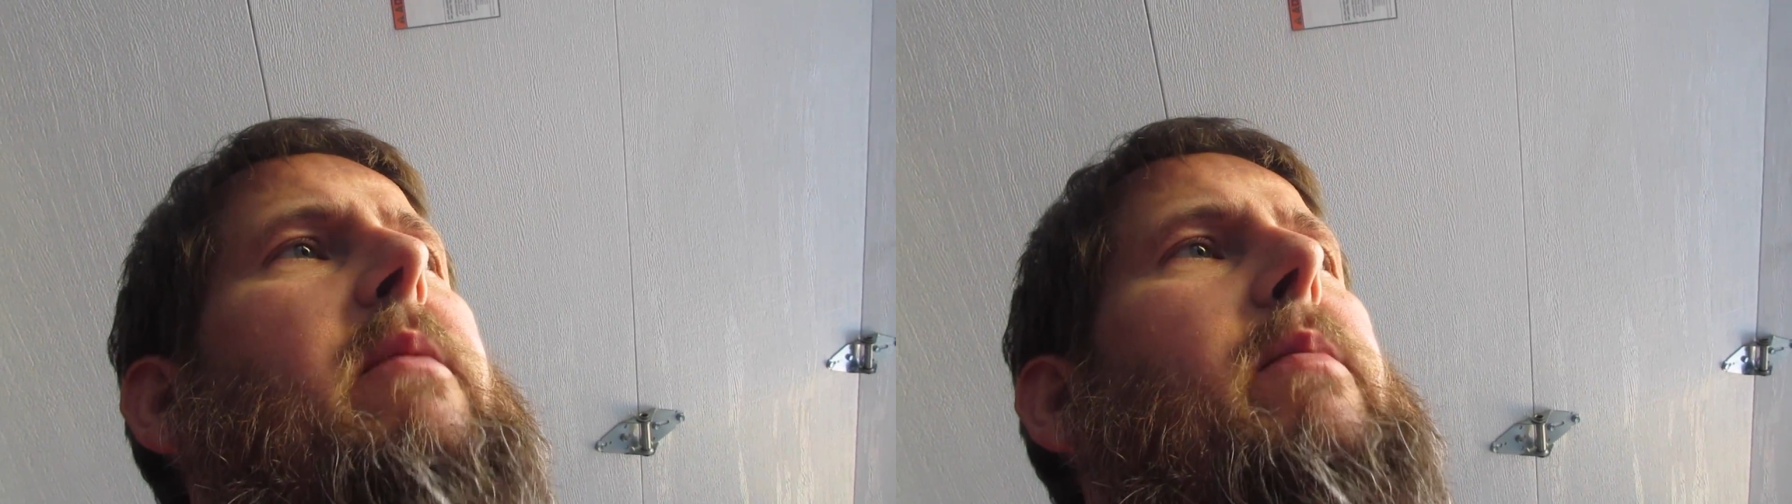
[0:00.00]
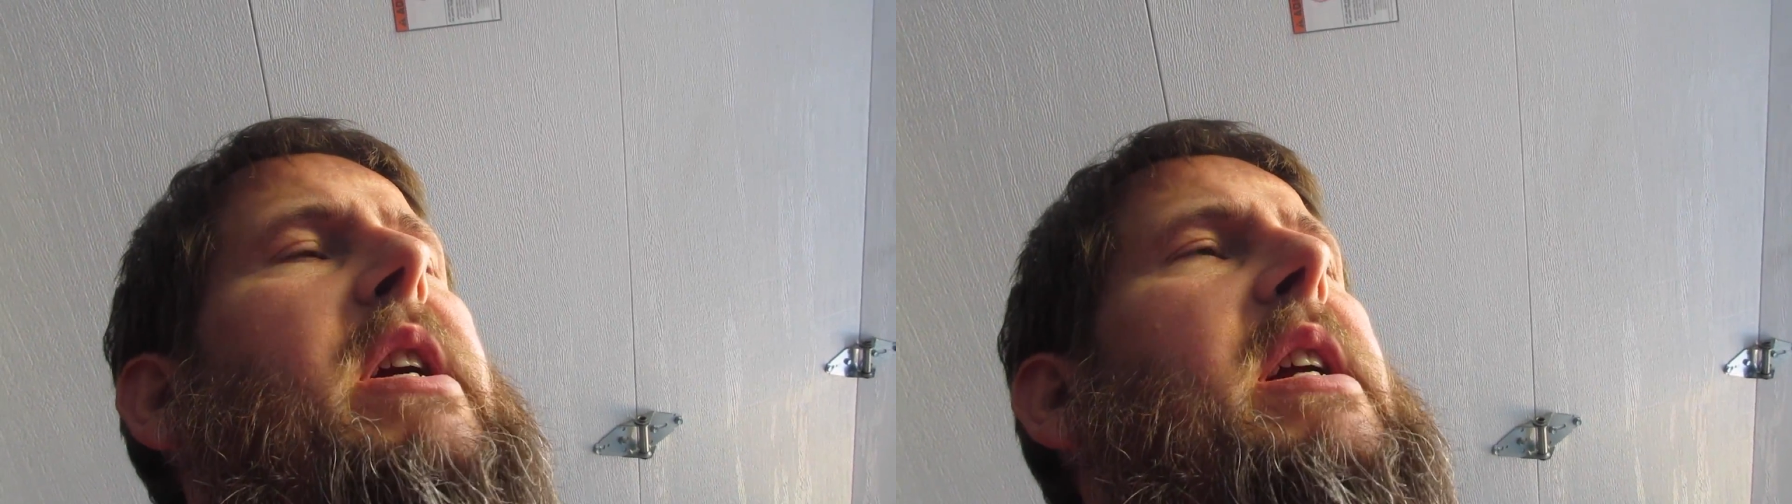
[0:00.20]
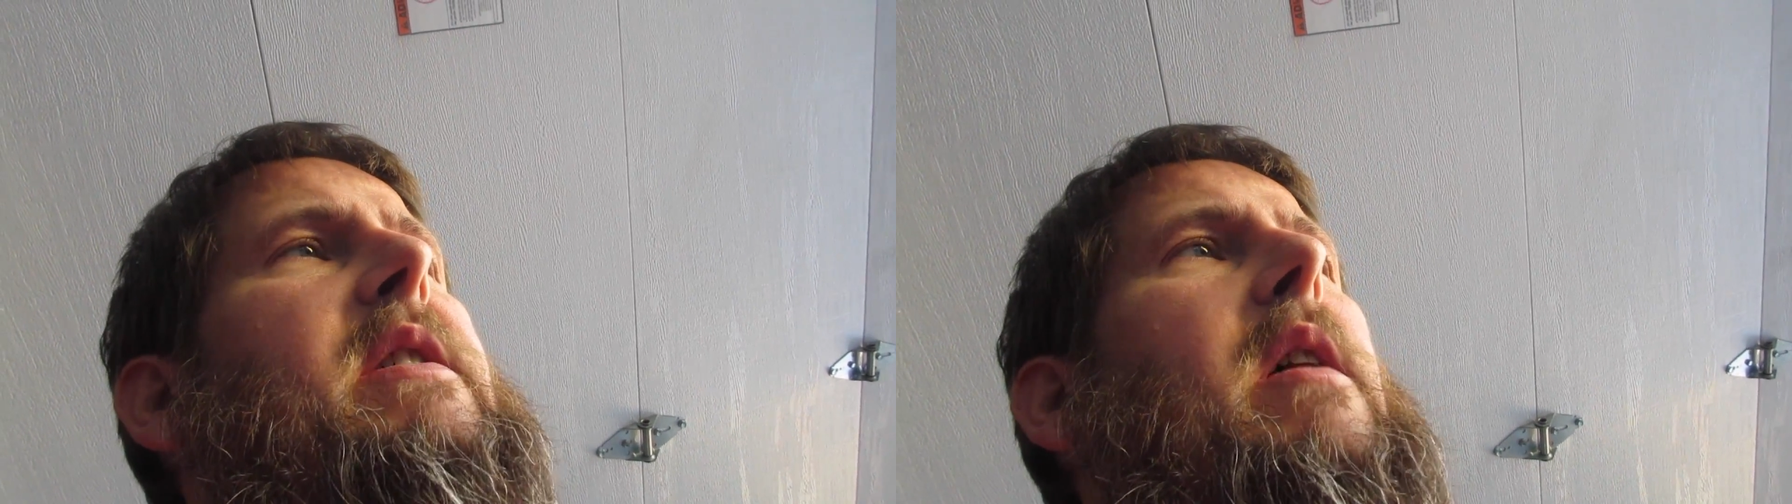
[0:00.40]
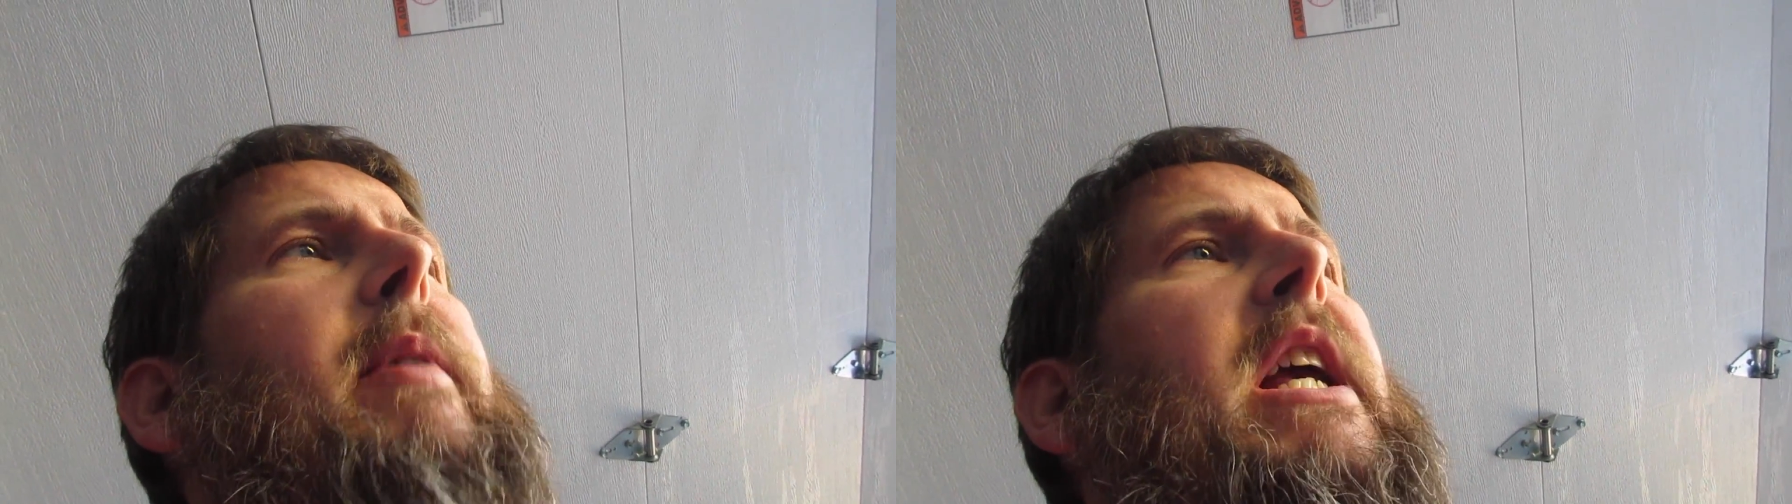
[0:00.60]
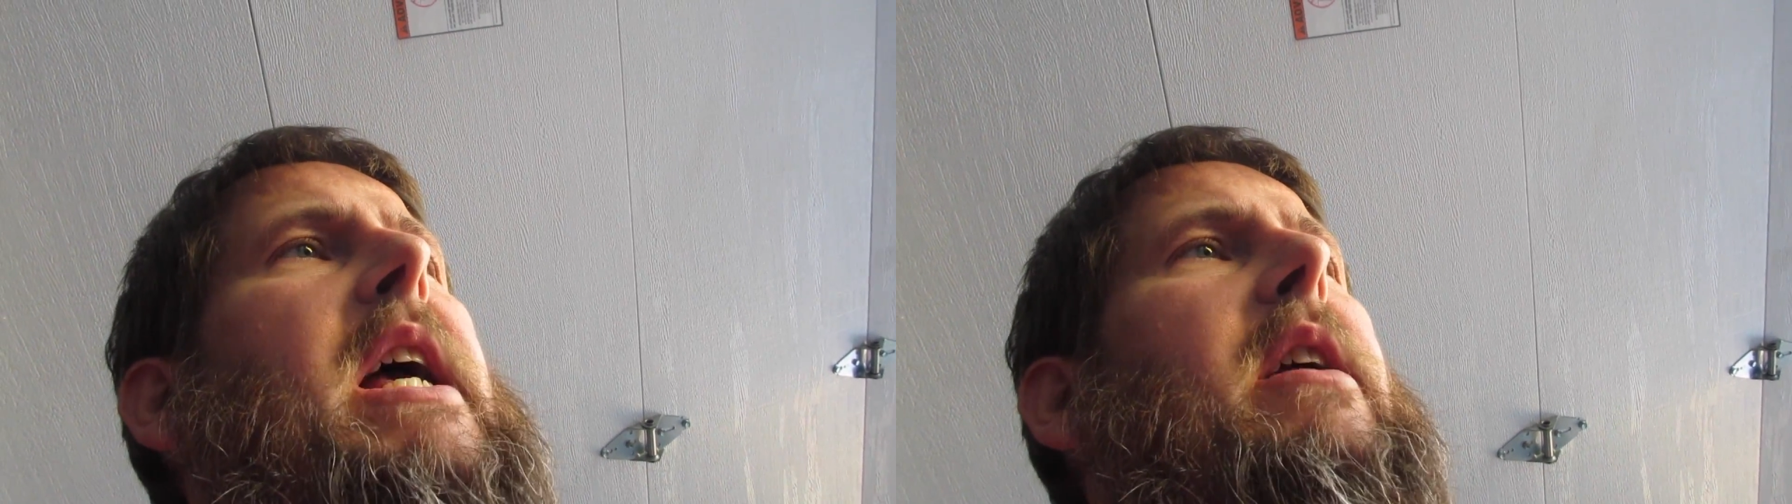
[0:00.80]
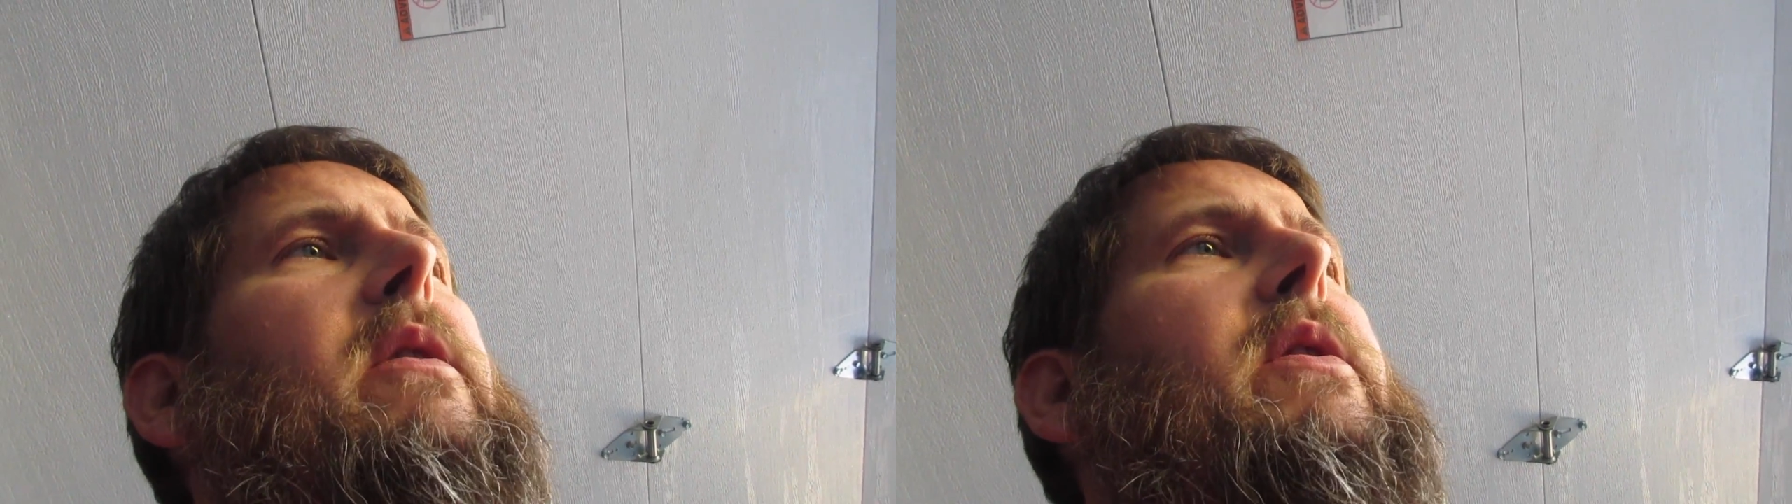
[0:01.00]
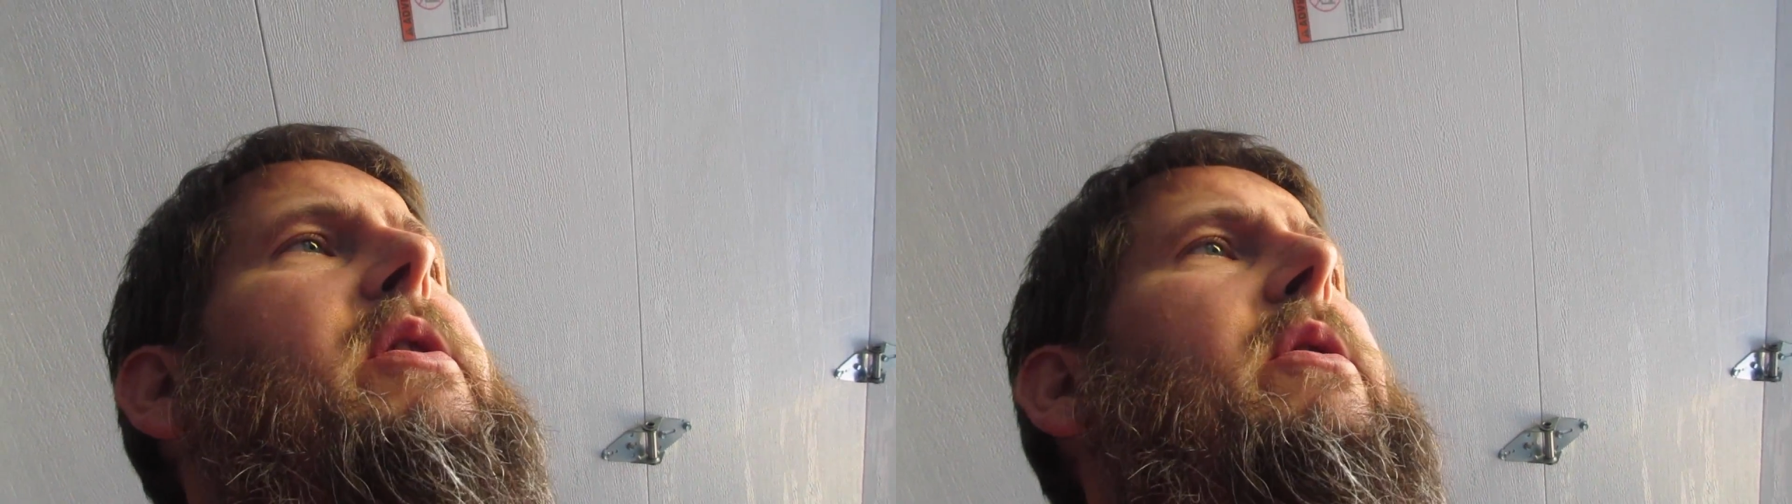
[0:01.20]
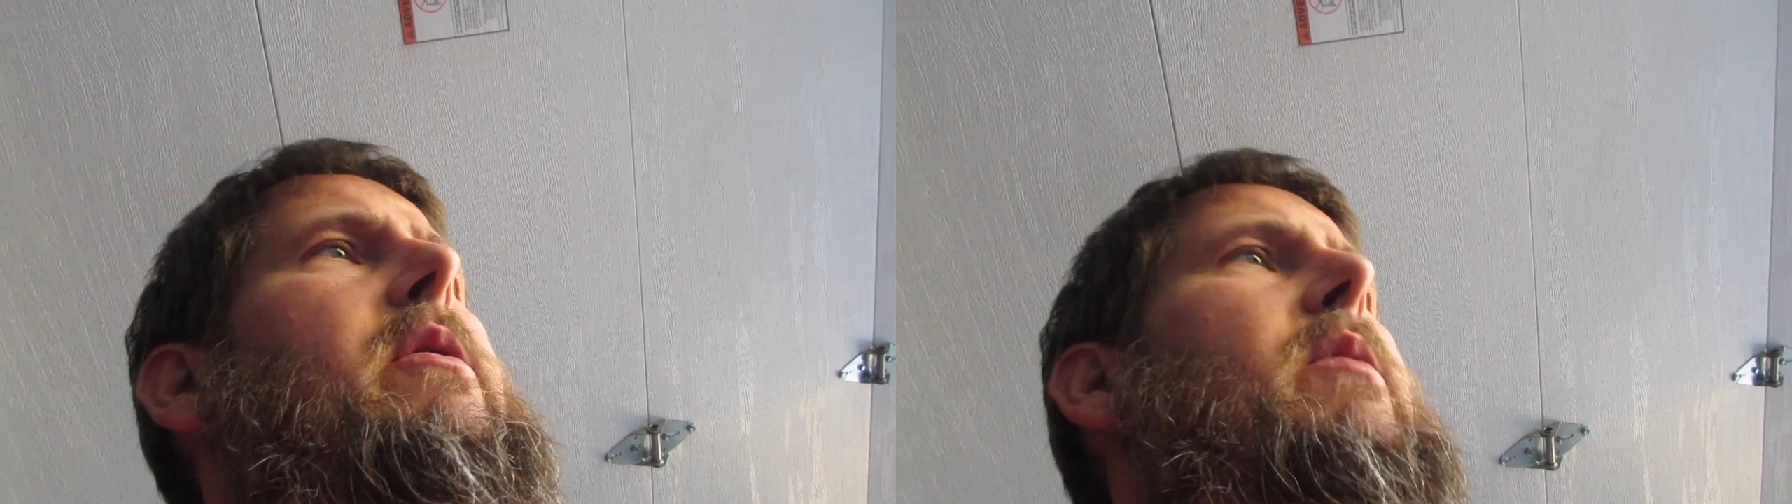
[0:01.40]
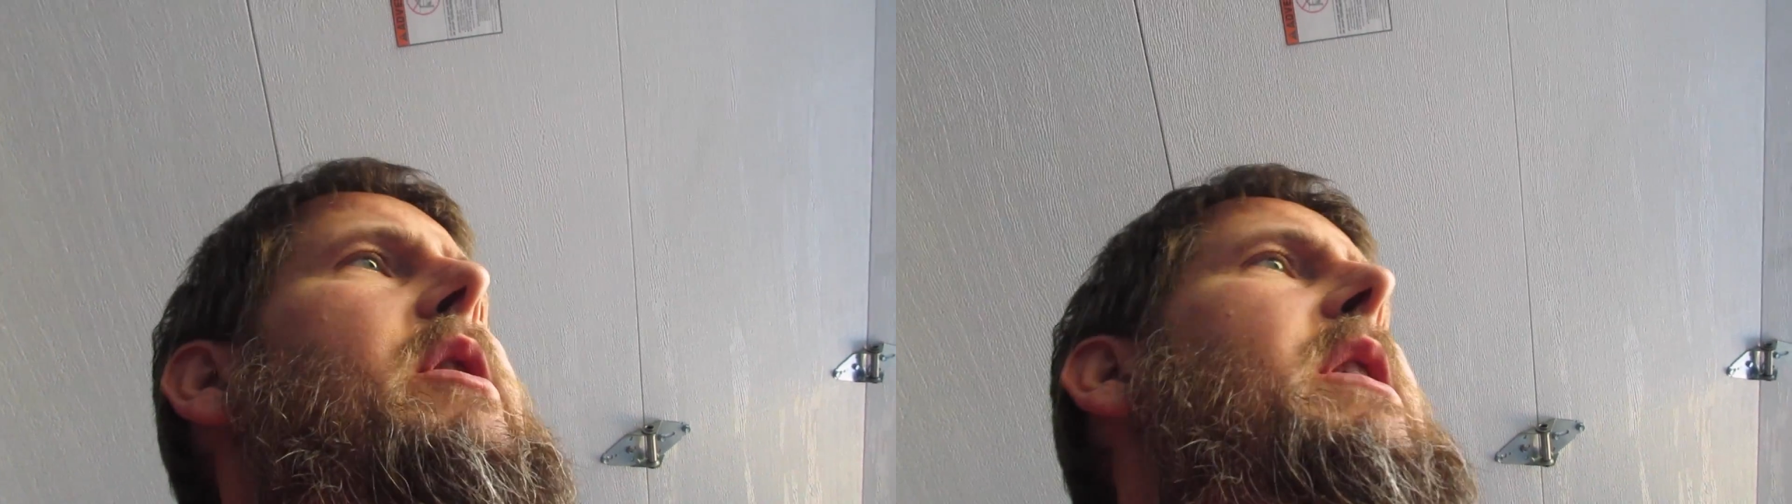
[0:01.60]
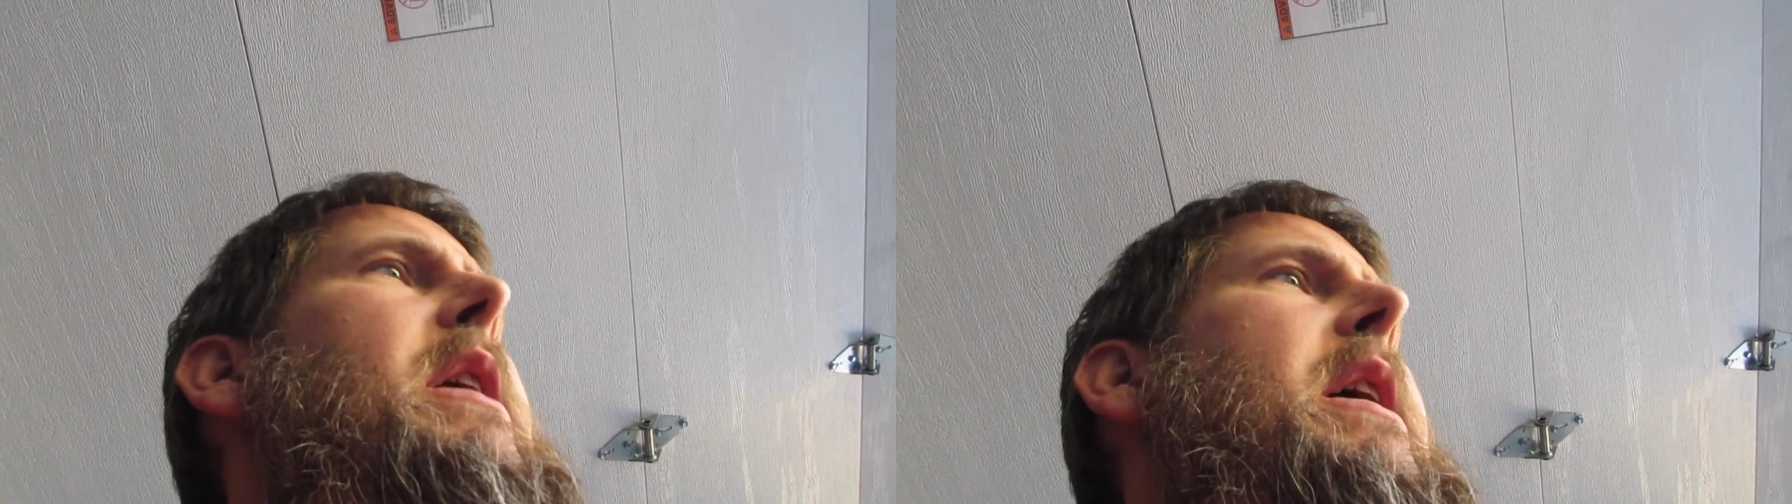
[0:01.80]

but it is all mechanical, so it would